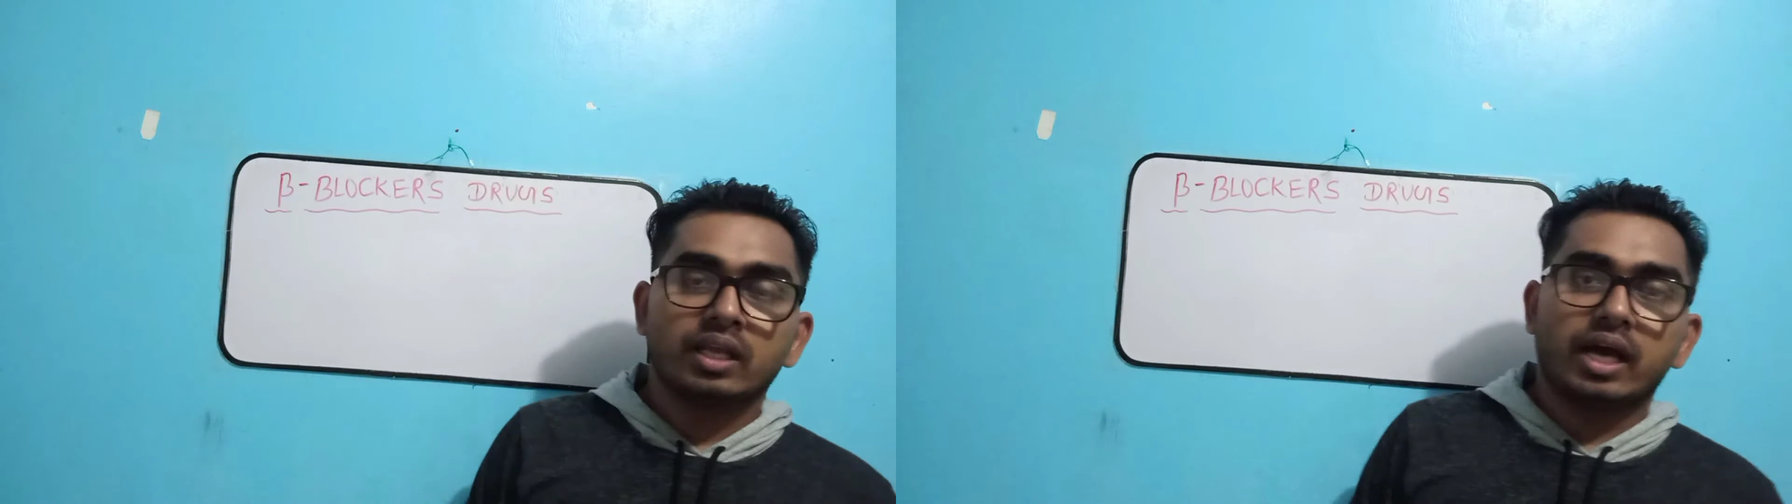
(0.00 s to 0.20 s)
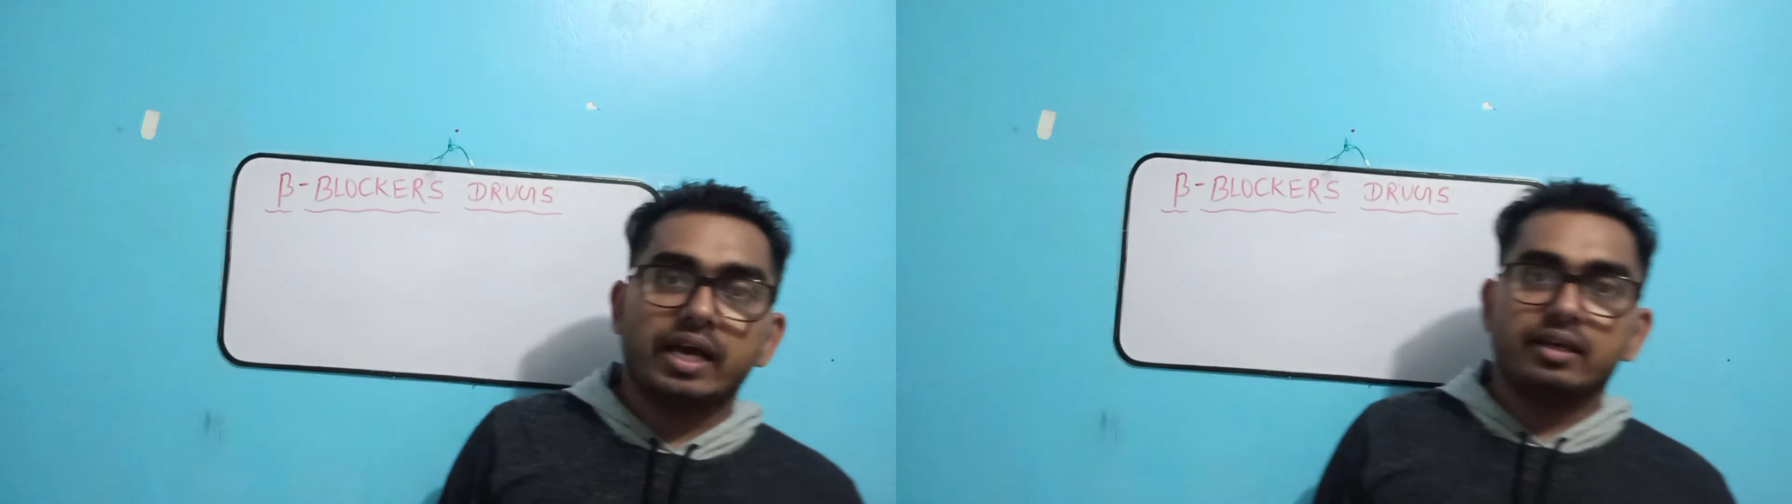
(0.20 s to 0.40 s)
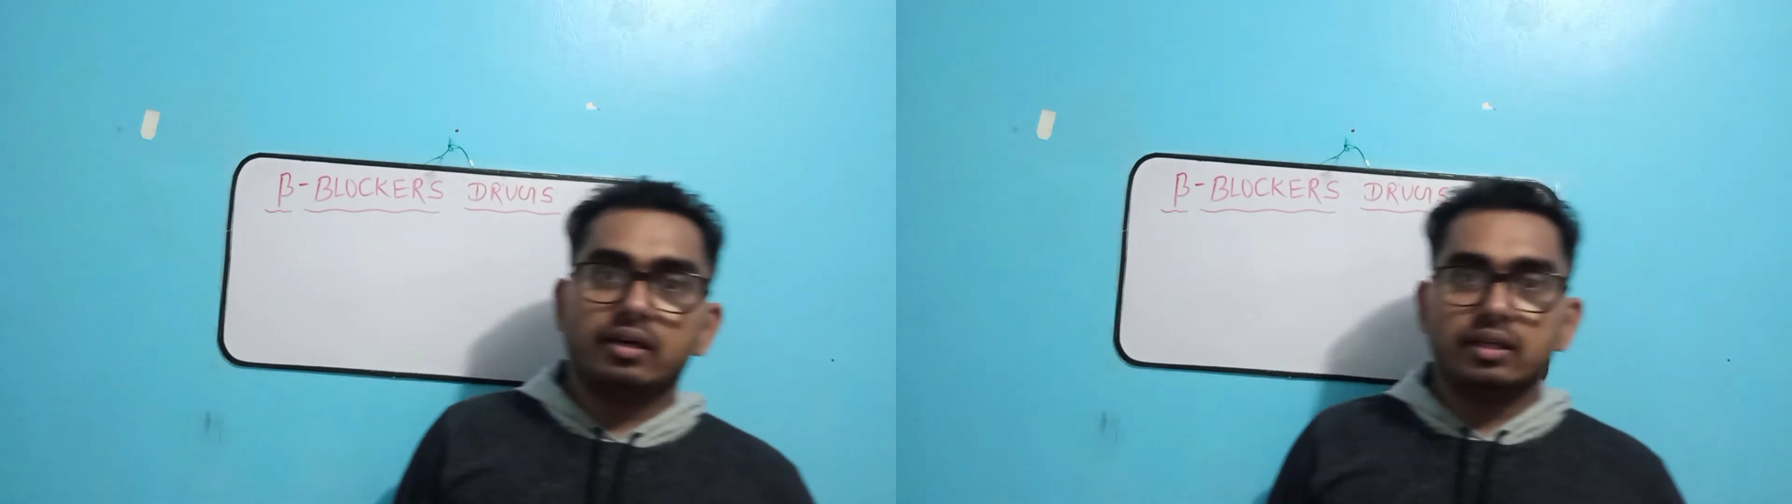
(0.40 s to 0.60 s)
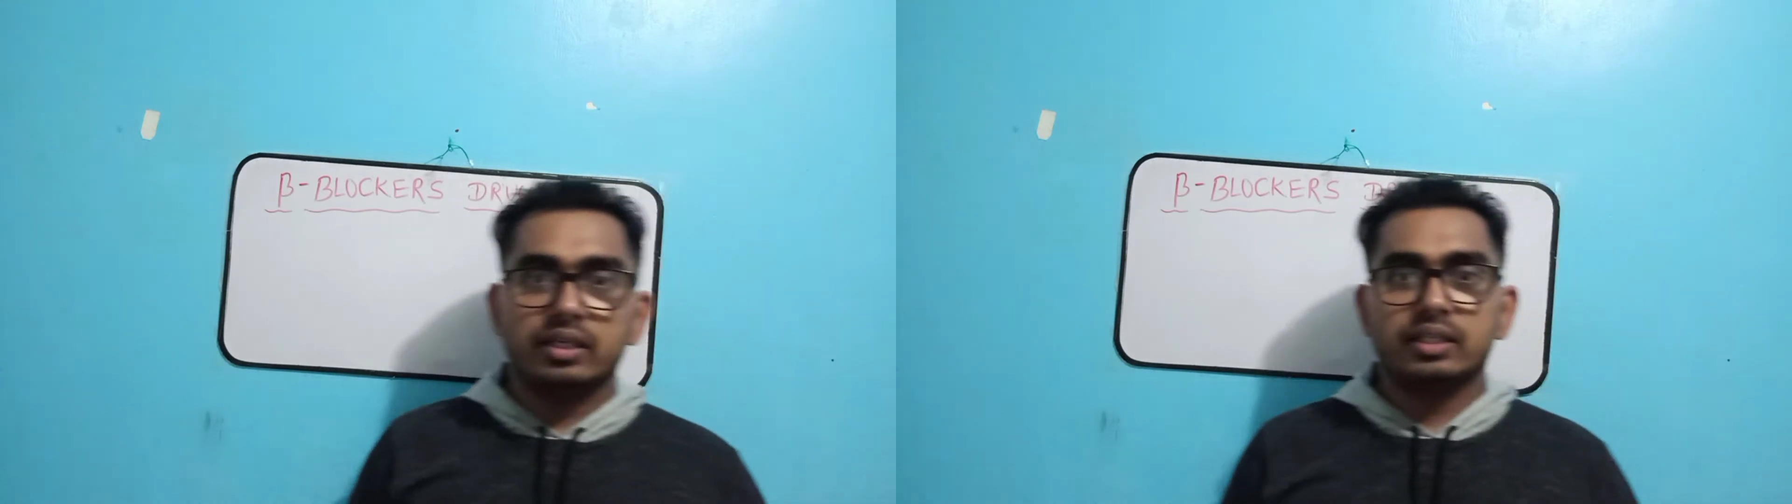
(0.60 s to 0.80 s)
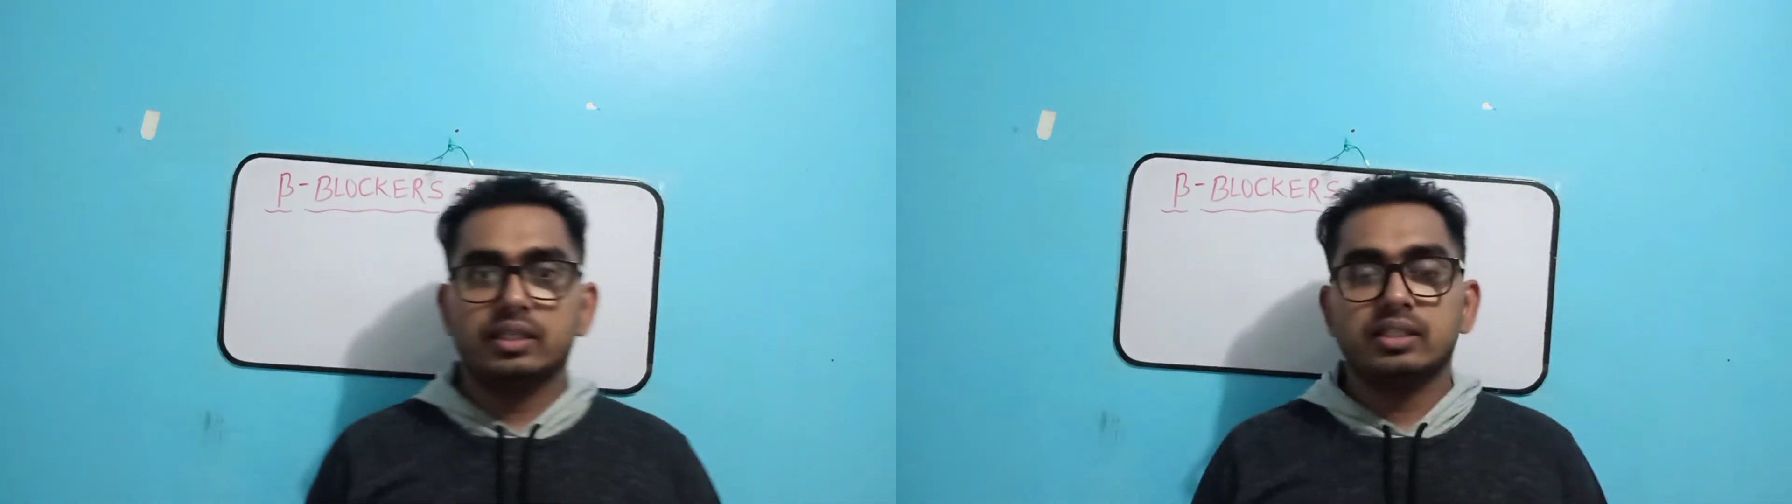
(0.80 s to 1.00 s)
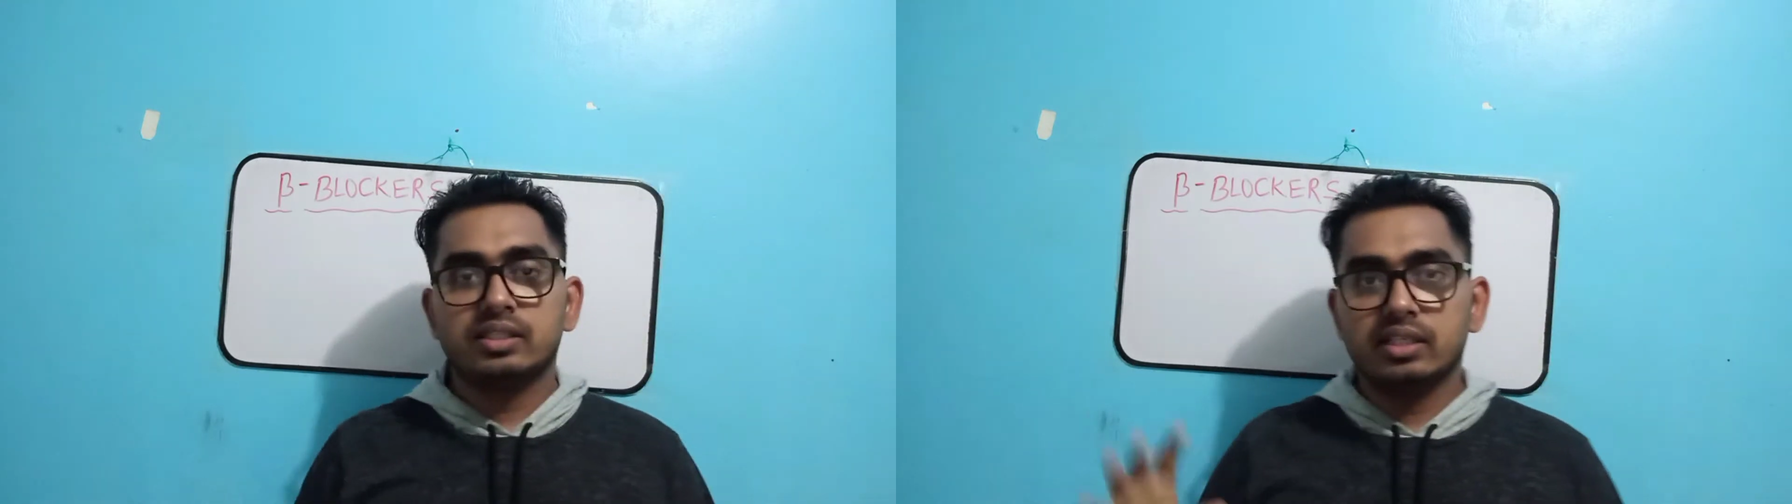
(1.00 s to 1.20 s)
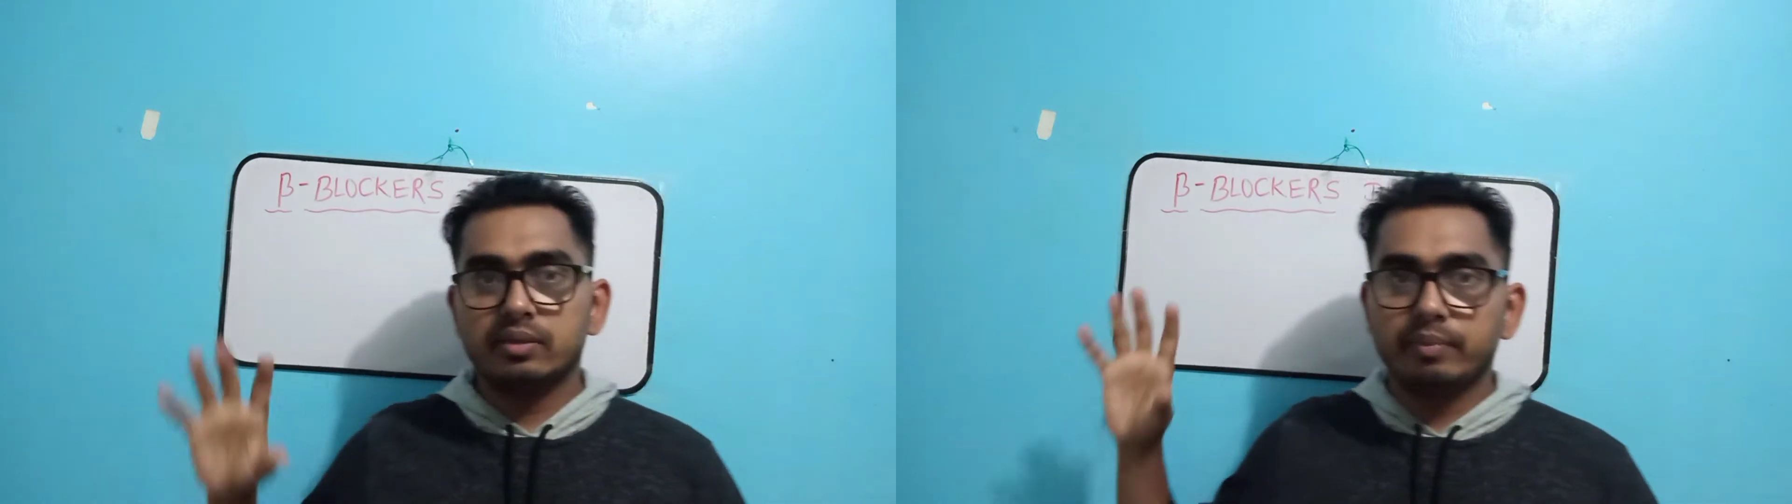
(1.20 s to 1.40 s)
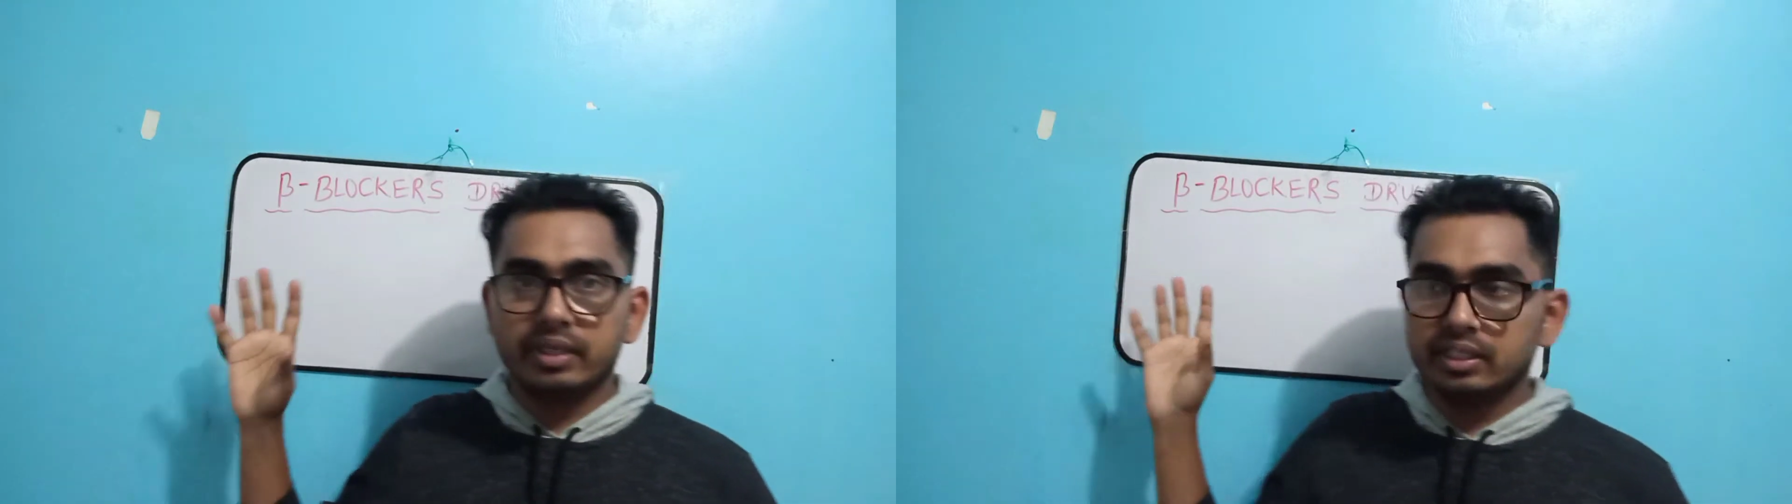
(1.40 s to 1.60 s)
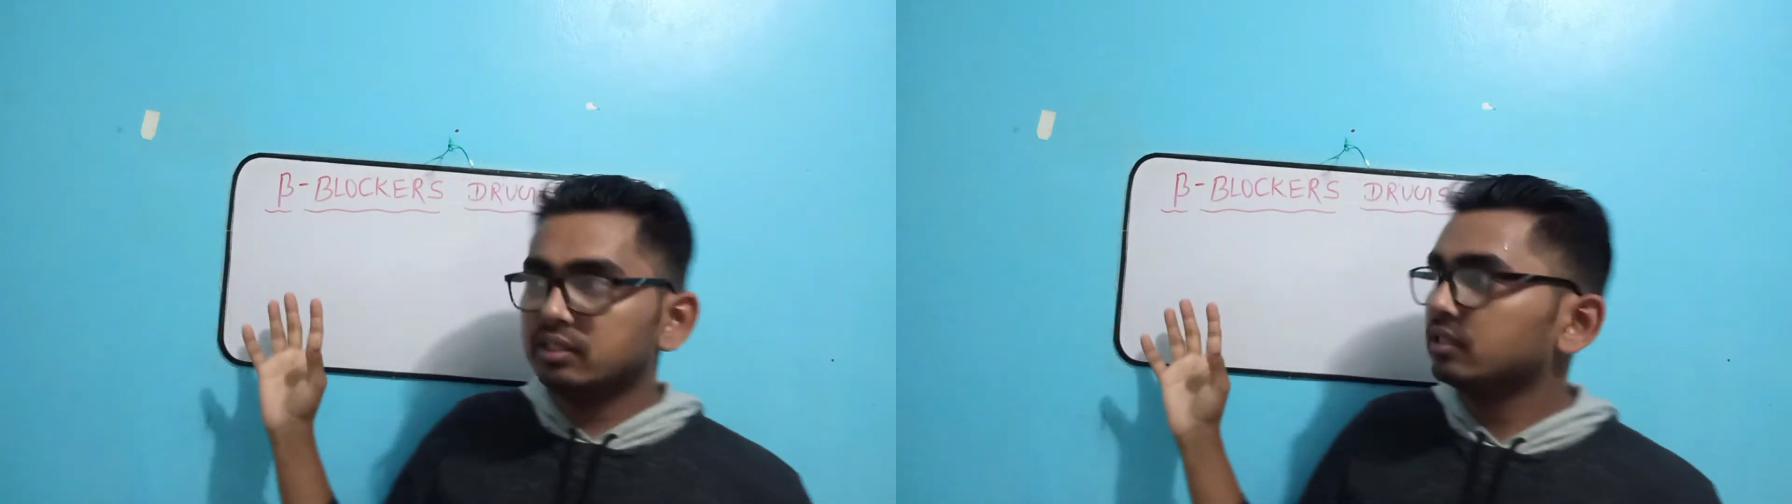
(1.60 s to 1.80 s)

I already listed many